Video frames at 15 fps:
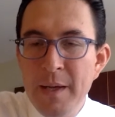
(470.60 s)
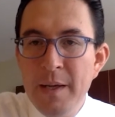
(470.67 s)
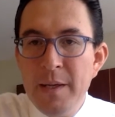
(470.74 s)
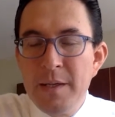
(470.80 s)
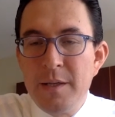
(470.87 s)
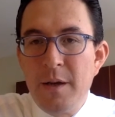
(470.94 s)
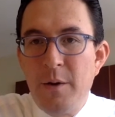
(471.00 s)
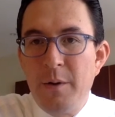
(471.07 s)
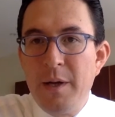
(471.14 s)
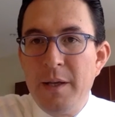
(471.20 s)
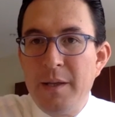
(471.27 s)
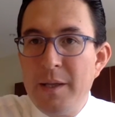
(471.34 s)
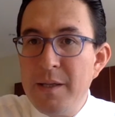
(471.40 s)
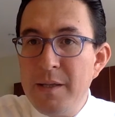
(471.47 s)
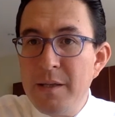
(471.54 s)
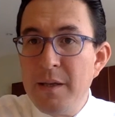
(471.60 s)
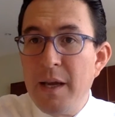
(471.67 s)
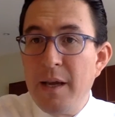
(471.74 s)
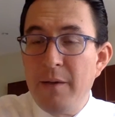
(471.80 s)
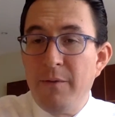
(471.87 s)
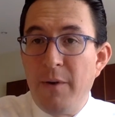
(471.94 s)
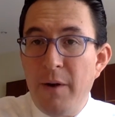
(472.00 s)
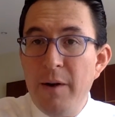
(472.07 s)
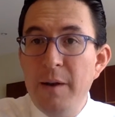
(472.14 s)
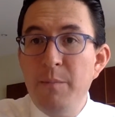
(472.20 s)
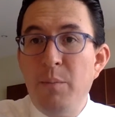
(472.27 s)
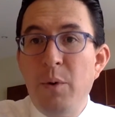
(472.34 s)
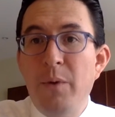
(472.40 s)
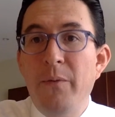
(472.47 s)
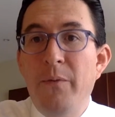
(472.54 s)
So this is a very
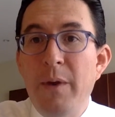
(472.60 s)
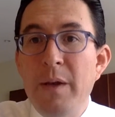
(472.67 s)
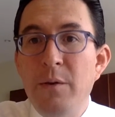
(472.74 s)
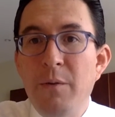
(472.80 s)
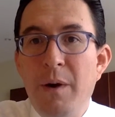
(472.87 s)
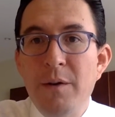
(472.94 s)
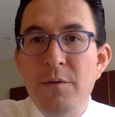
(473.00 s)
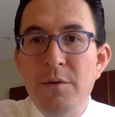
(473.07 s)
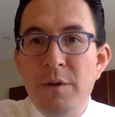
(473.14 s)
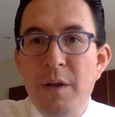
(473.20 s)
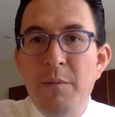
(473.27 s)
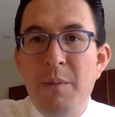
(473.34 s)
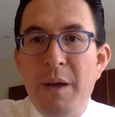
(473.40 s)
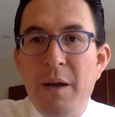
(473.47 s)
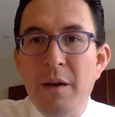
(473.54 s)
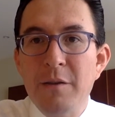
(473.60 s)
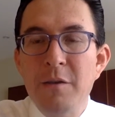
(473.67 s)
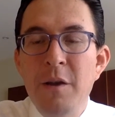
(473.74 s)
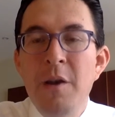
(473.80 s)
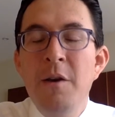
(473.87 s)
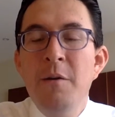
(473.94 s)
important thing to understand, because